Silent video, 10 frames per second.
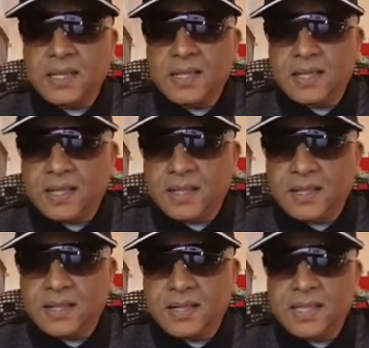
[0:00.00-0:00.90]

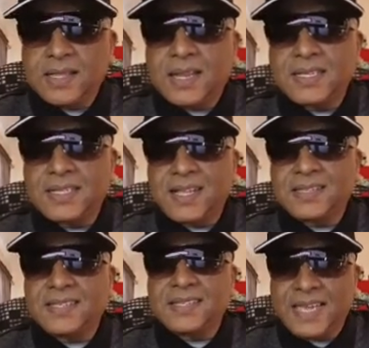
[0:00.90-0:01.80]
Rashina
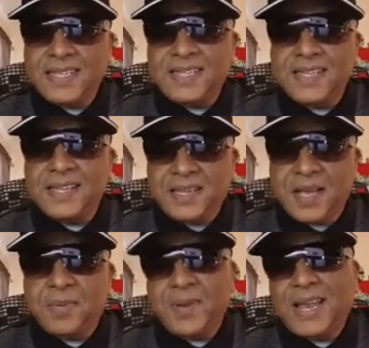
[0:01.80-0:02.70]
says it's 18 in
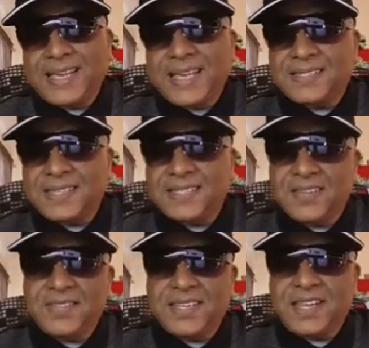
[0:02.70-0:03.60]
Durban. Well, I guess it's
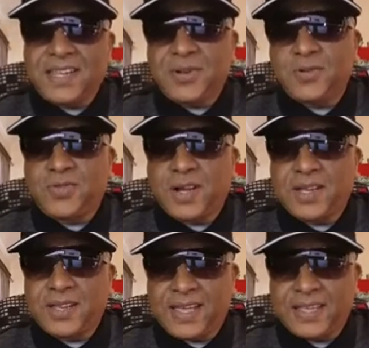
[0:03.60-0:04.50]
17, 18. Who
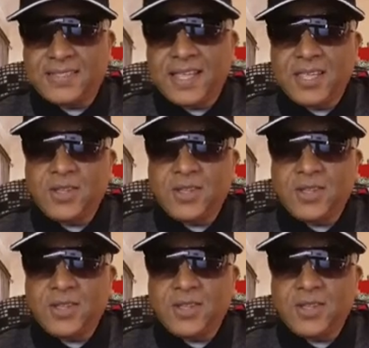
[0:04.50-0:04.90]
fucking cares?